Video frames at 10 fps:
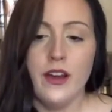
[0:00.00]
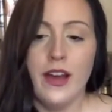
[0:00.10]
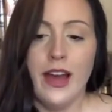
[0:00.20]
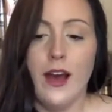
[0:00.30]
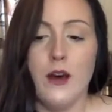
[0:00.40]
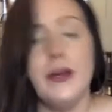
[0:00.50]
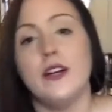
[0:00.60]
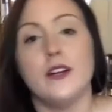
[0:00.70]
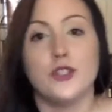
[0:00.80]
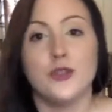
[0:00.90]
how men
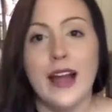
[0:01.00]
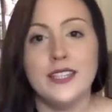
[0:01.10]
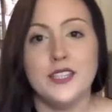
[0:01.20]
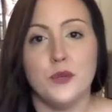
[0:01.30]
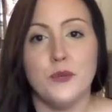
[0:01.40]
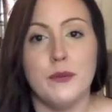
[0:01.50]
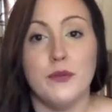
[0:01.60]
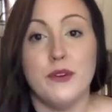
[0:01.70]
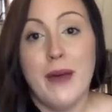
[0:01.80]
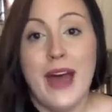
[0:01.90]
are attracted to women
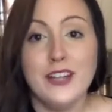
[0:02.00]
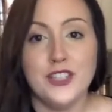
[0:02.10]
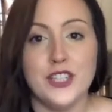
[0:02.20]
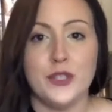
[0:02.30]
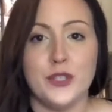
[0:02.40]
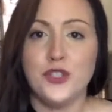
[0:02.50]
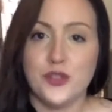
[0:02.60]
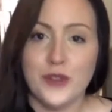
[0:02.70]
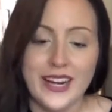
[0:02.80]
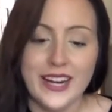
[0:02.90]
with passion, with
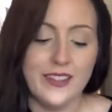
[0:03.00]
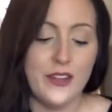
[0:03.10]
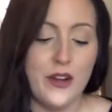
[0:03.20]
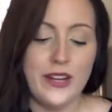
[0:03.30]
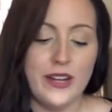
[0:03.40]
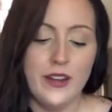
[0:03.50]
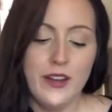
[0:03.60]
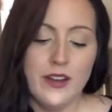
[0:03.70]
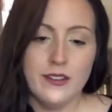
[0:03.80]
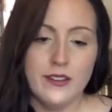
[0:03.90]
strength, and
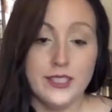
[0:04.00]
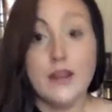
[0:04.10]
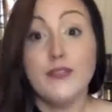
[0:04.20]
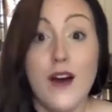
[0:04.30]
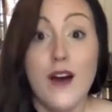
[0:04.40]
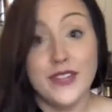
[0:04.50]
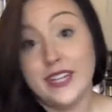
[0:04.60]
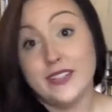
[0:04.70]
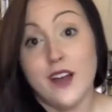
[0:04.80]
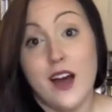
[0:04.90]

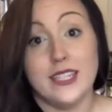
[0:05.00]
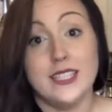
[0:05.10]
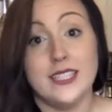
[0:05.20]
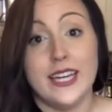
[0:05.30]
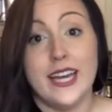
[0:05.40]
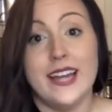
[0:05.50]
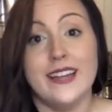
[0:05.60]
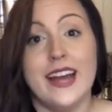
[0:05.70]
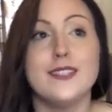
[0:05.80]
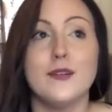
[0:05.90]
self-confidence, honestly. And
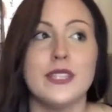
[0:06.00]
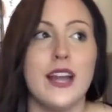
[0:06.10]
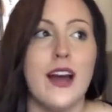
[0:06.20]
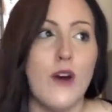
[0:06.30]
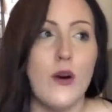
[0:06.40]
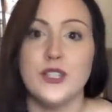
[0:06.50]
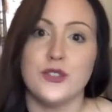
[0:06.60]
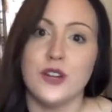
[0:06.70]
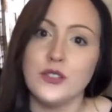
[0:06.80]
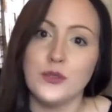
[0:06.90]
that's something that I've always
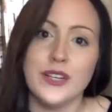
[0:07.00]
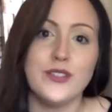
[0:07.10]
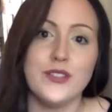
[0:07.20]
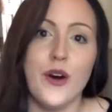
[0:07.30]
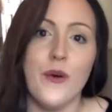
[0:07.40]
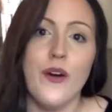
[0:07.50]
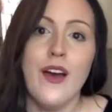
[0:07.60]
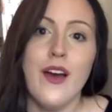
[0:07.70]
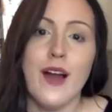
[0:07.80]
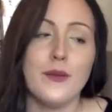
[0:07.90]
struggled with. So
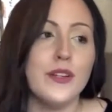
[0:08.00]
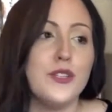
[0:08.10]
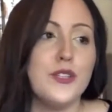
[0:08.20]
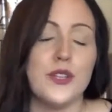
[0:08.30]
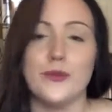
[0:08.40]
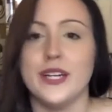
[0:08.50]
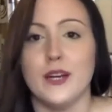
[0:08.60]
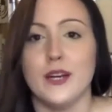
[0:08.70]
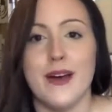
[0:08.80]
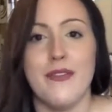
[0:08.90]
I really enjoyed reading
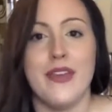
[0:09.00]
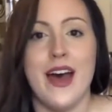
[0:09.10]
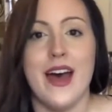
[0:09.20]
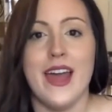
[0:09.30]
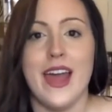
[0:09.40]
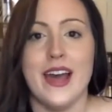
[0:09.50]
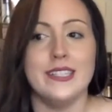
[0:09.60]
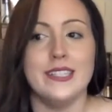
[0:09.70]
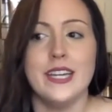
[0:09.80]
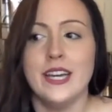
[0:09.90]
about that.
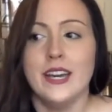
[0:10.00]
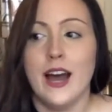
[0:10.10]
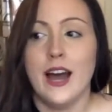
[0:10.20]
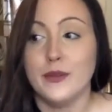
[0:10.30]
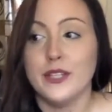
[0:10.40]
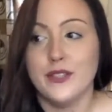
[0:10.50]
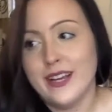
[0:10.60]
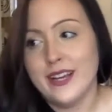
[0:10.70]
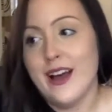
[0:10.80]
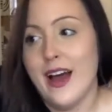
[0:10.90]
And I really,
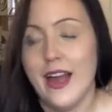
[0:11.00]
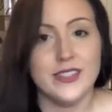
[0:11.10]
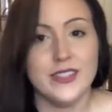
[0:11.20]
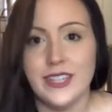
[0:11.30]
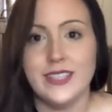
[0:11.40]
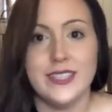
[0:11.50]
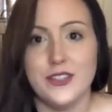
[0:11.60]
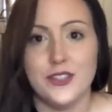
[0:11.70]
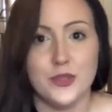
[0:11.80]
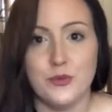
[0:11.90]
like, everything they said
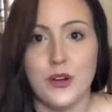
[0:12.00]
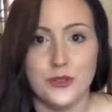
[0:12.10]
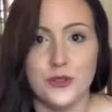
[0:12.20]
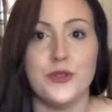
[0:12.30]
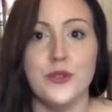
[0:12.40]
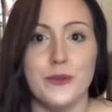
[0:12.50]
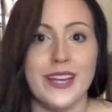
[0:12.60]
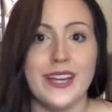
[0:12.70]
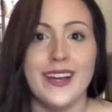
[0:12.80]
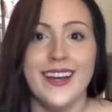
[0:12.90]
just rung true to me. Like,